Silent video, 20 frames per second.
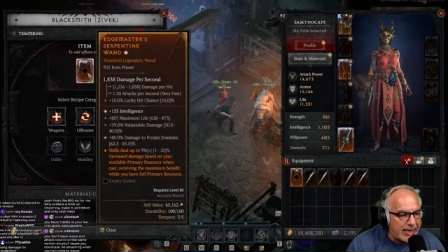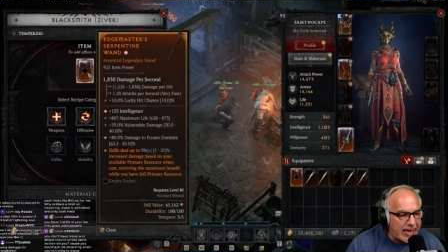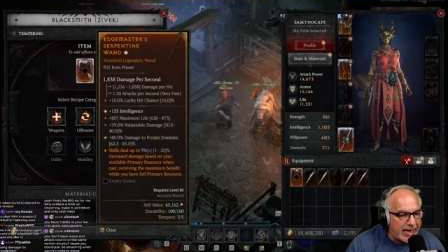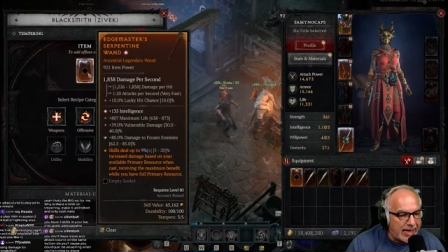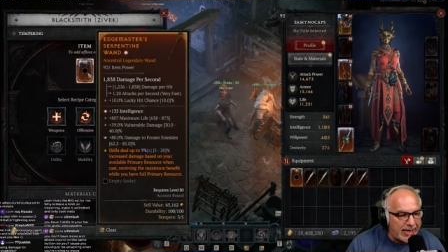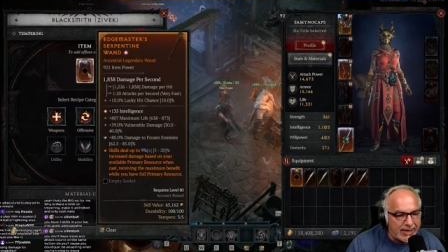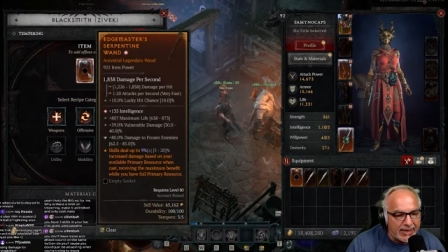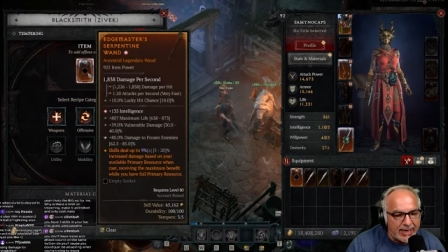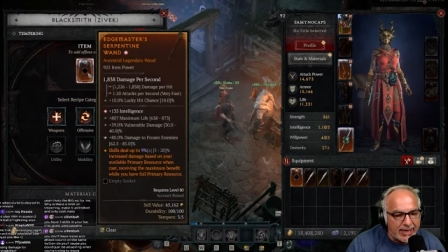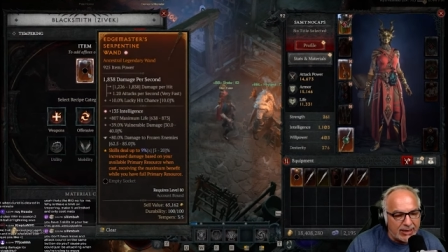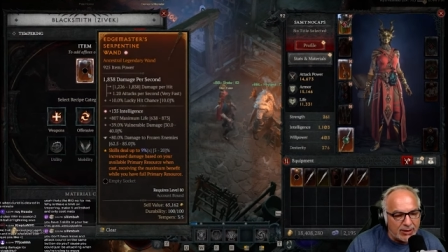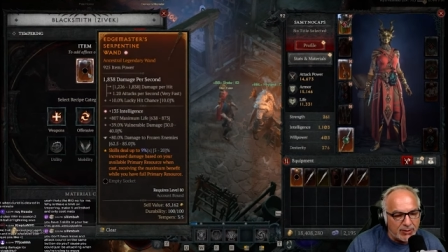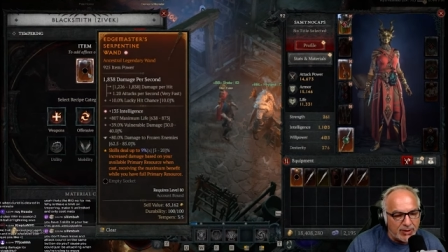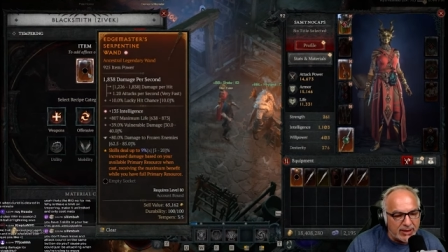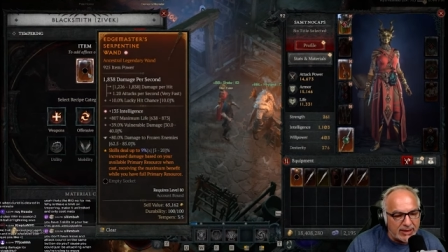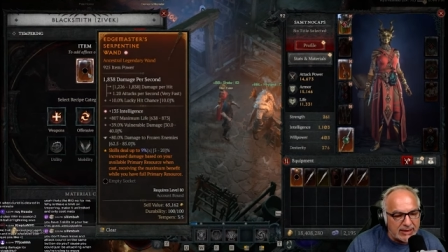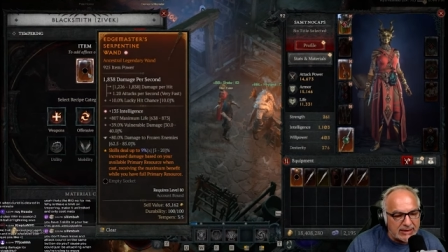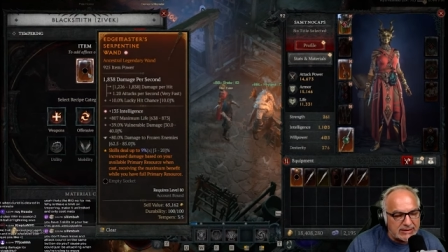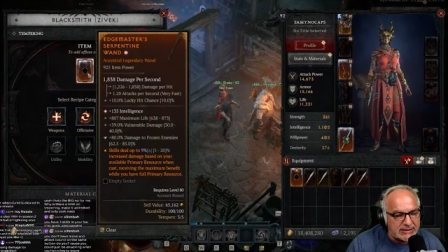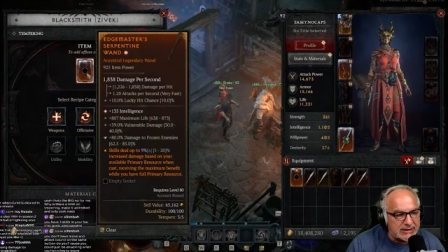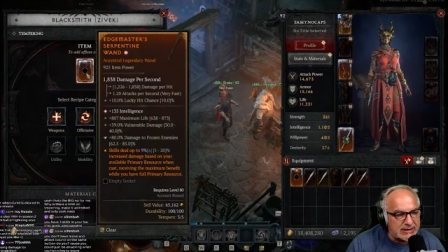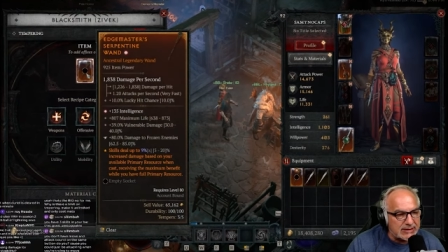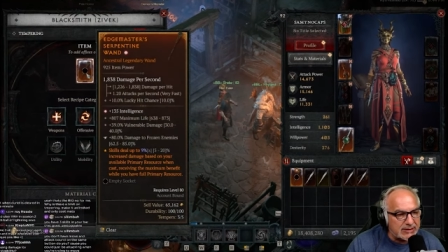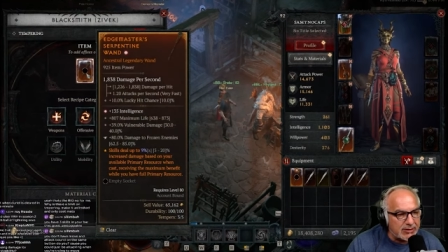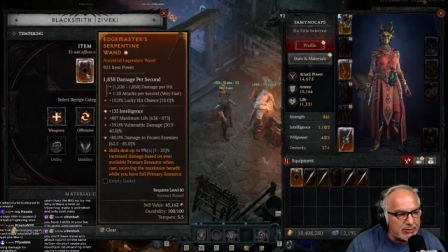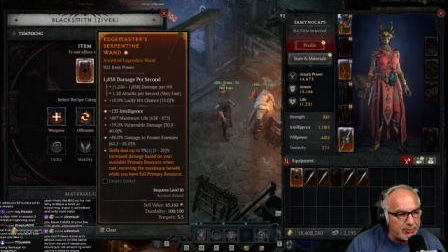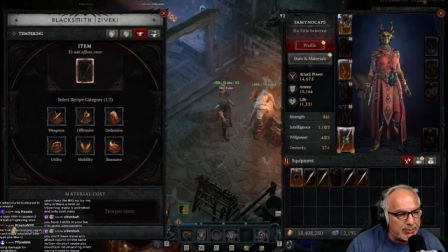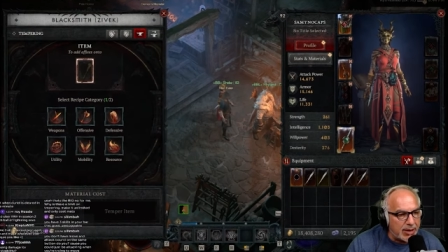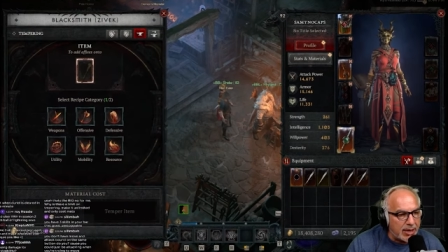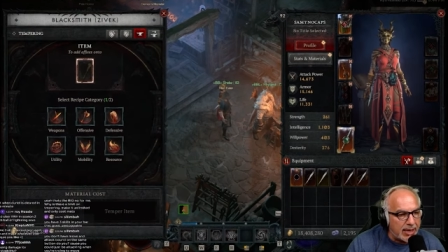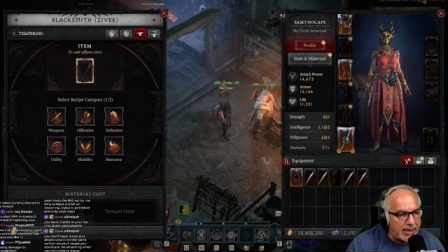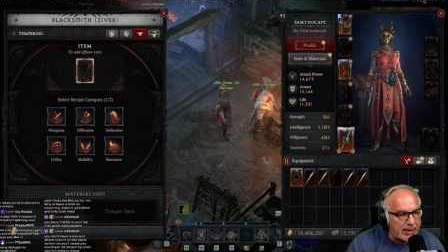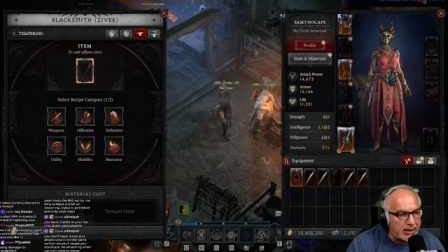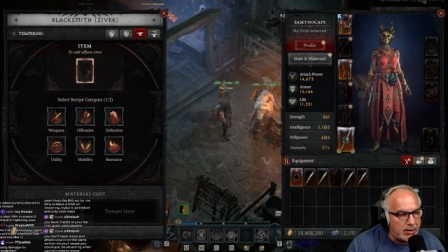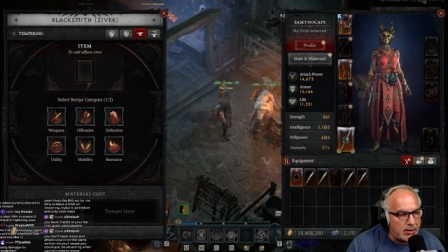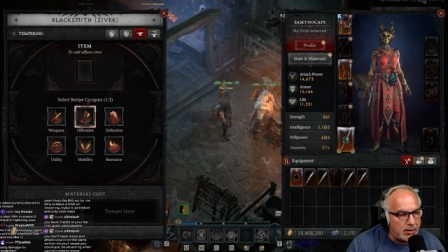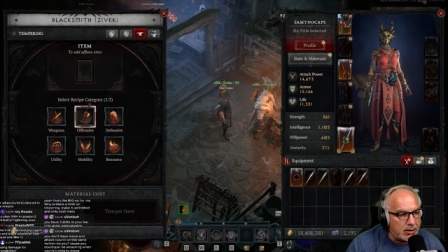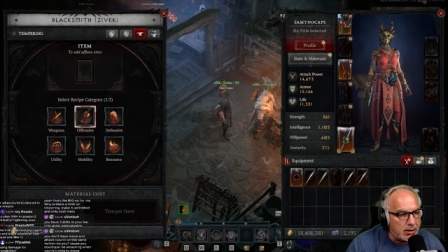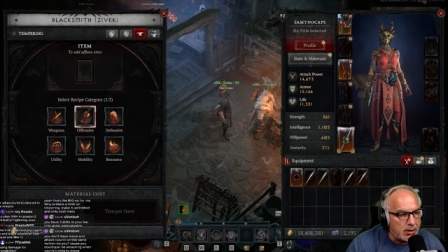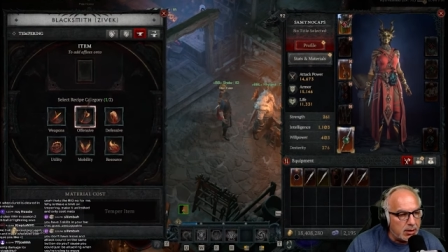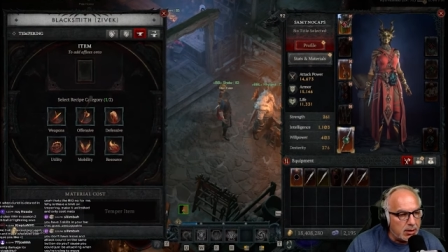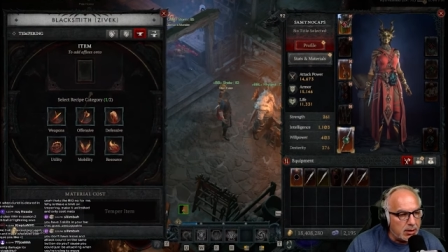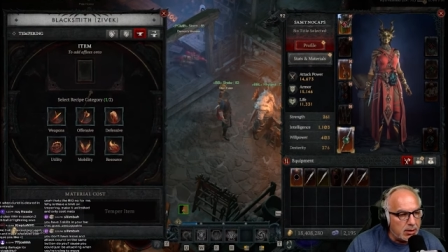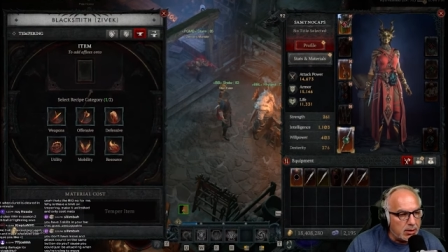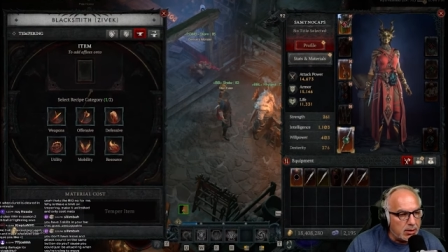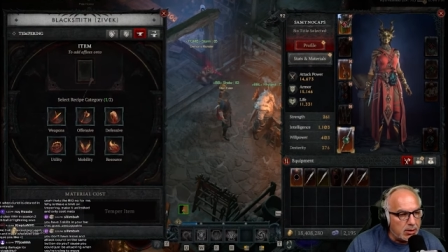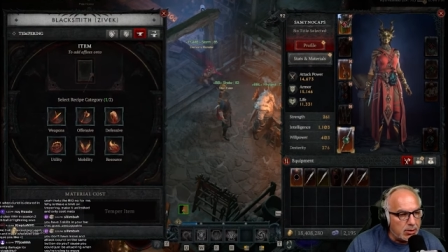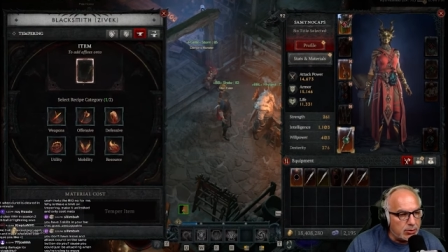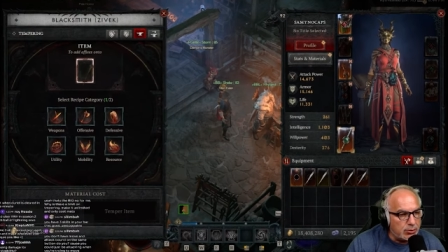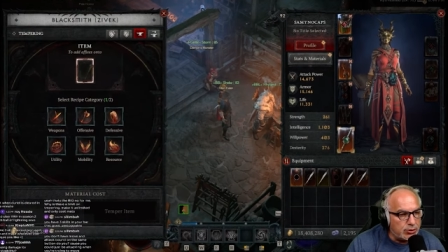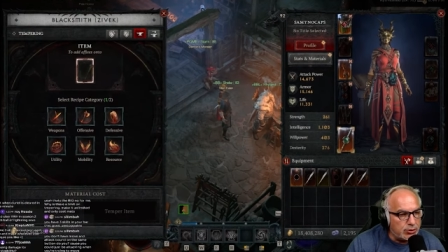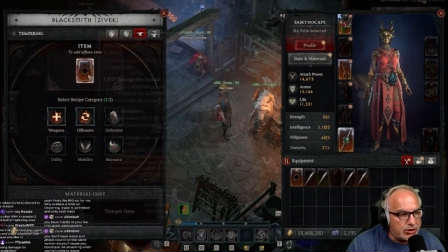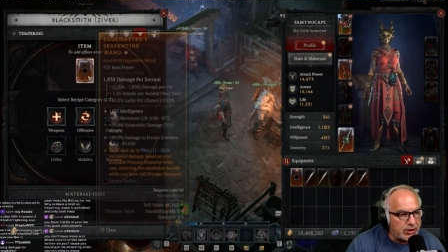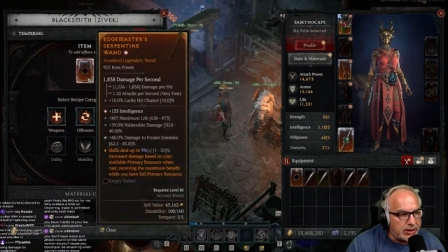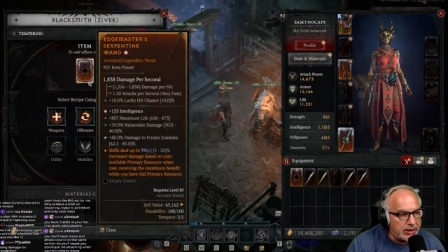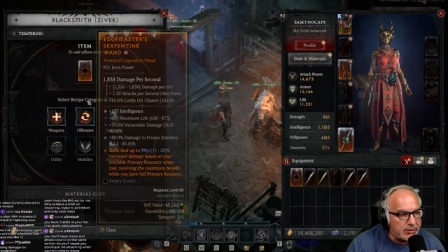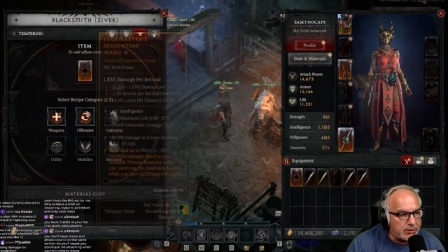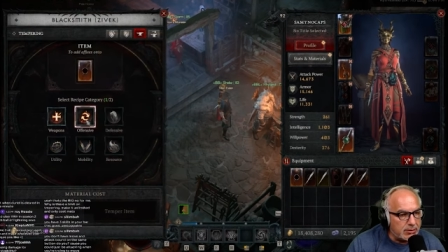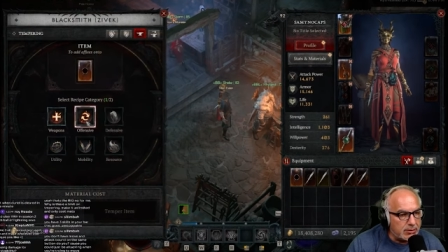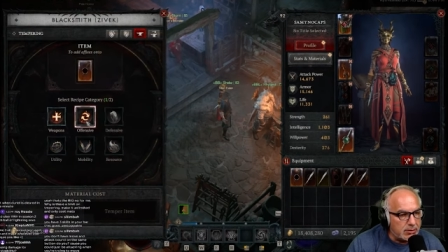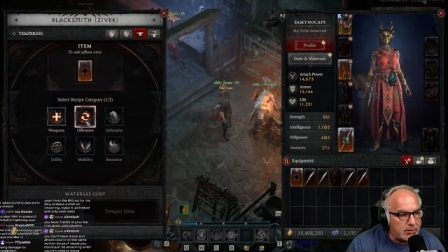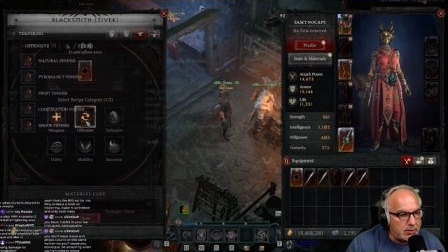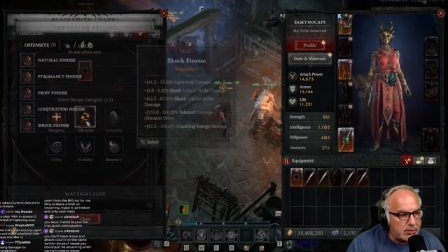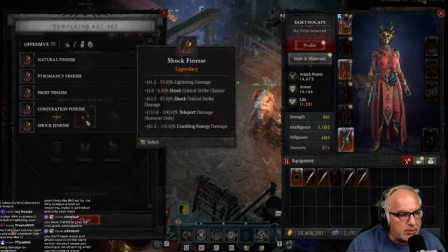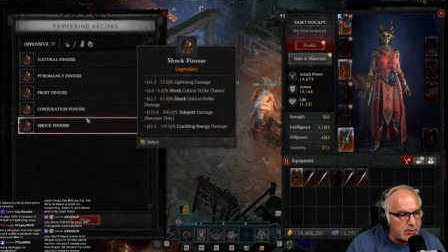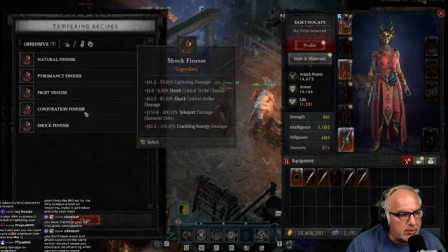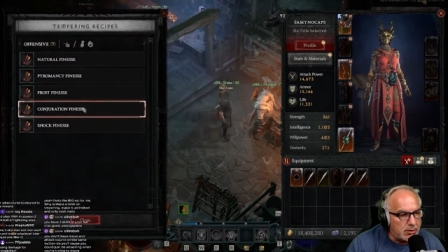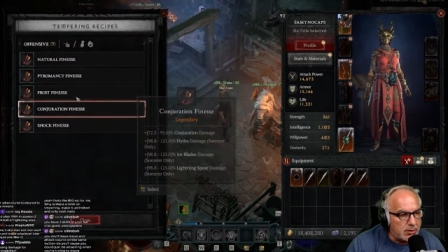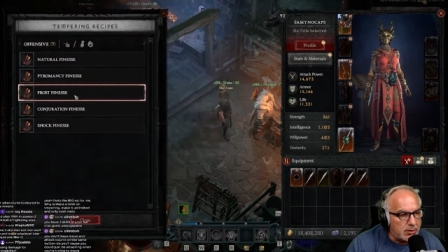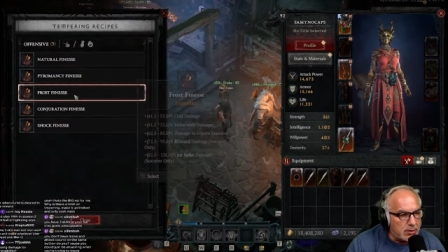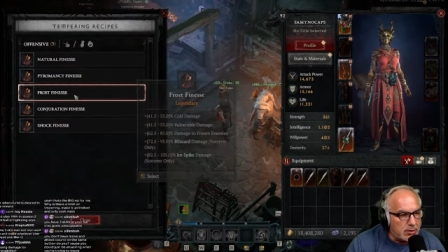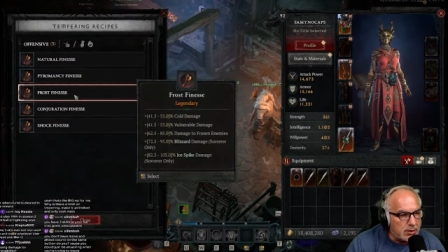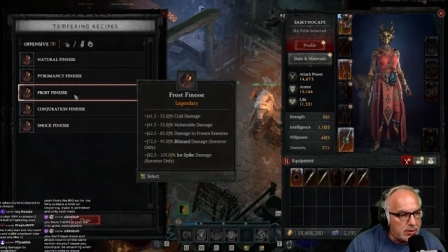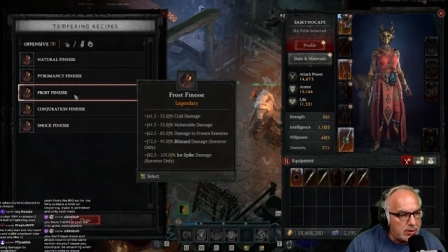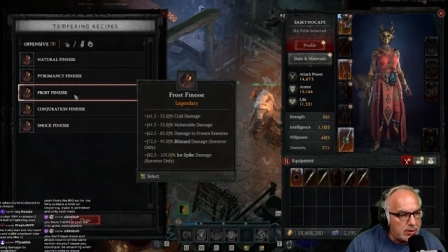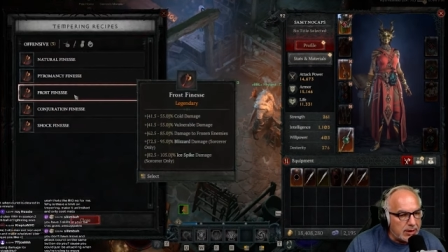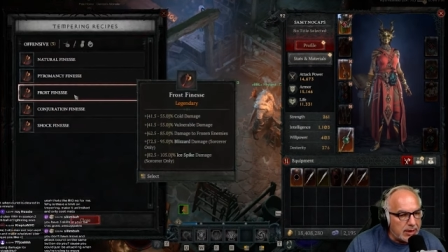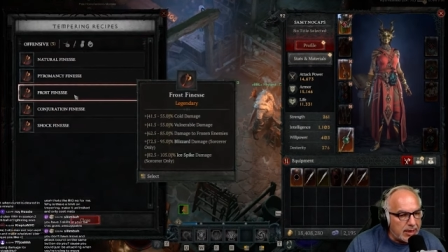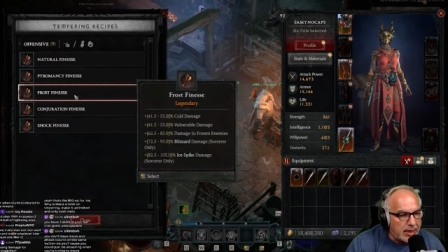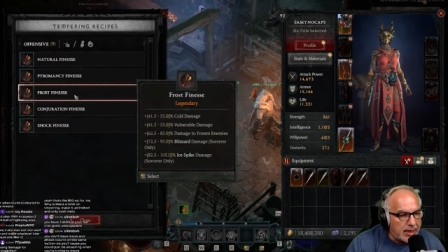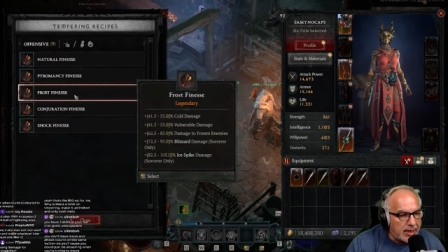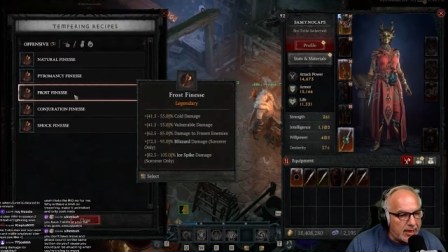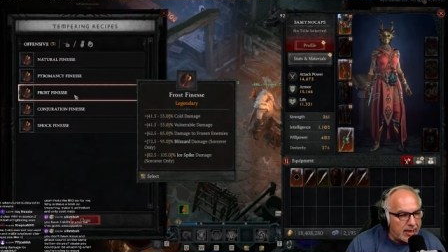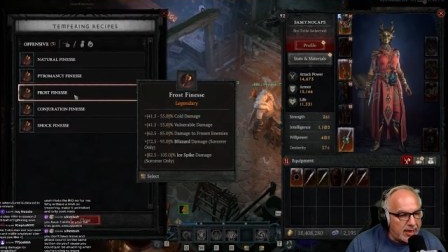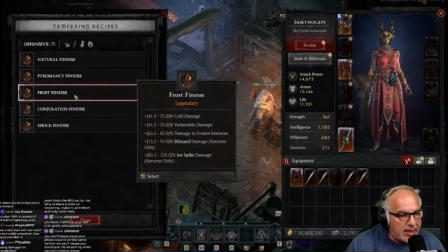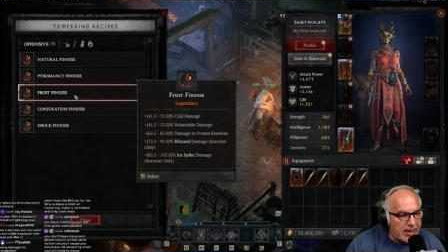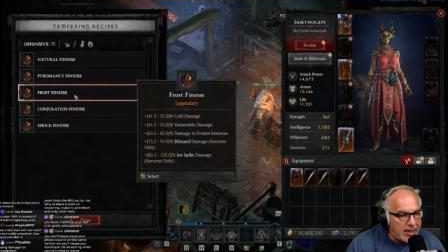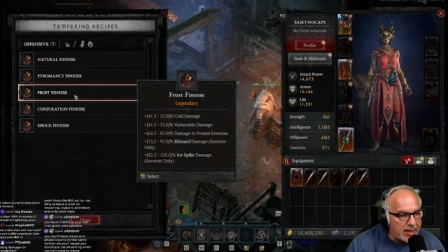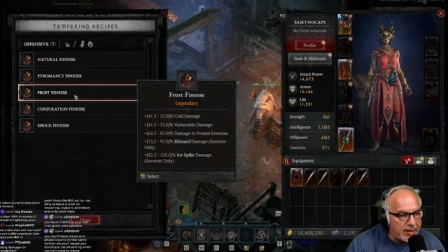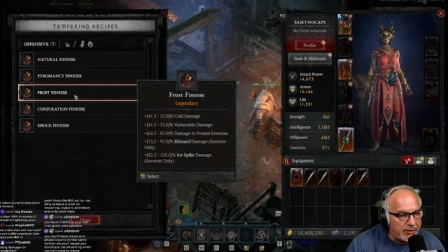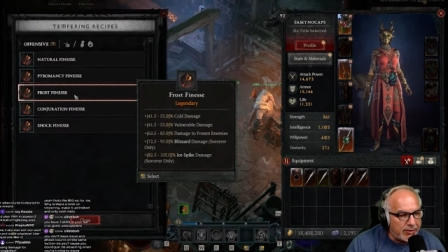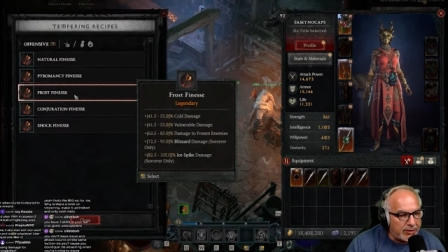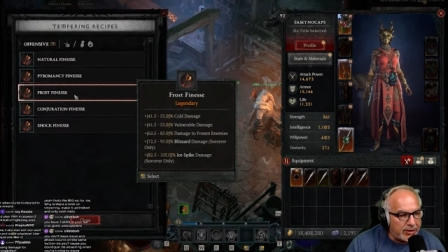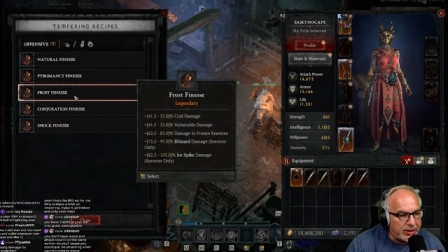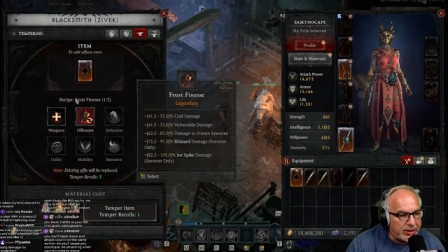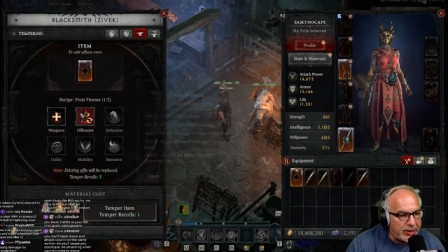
come on blizzard do better than that i know it's rng related and i kind of